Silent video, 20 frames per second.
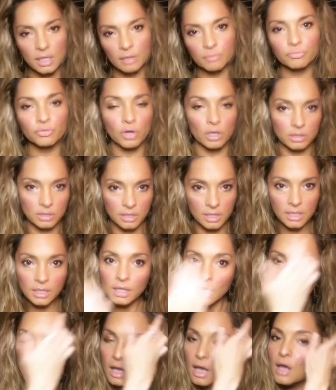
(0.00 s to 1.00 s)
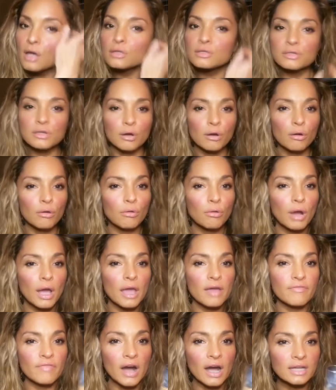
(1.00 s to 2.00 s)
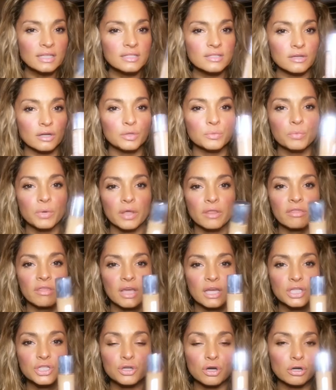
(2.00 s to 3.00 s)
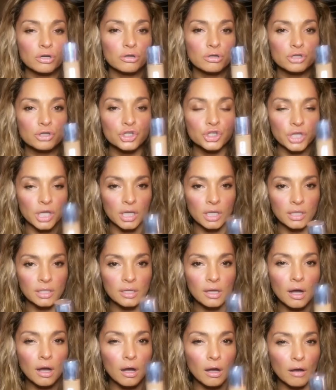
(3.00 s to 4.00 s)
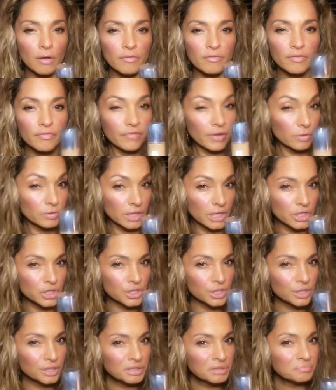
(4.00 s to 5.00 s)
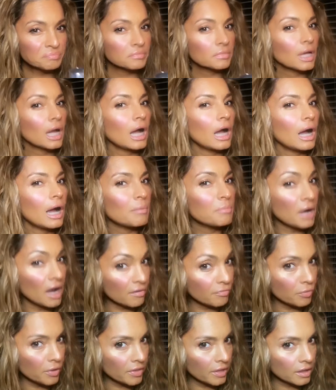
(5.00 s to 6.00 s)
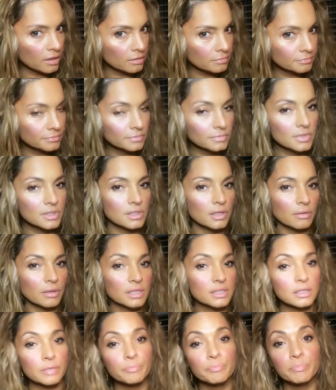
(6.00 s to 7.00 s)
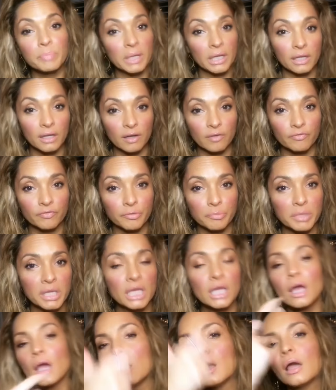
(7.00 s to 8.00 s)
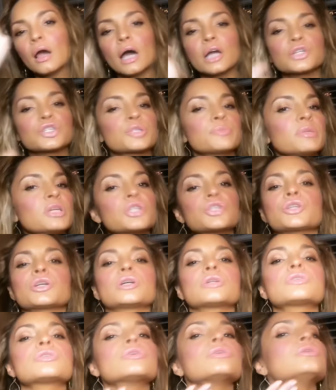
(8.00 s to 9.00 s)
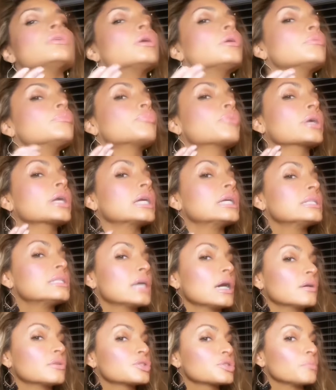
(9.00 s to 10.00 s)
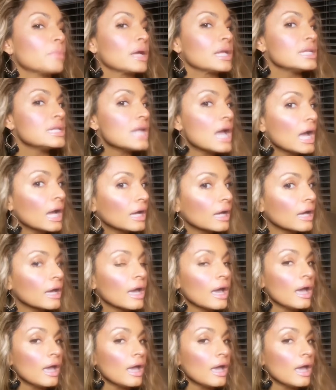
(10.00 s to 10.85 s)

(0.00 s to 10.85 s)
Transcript: bronzing. So if I start with a darker shade of foundation, I'm halfway there. So it's a big help for me. I just make sure to, you know, bring it down to my neck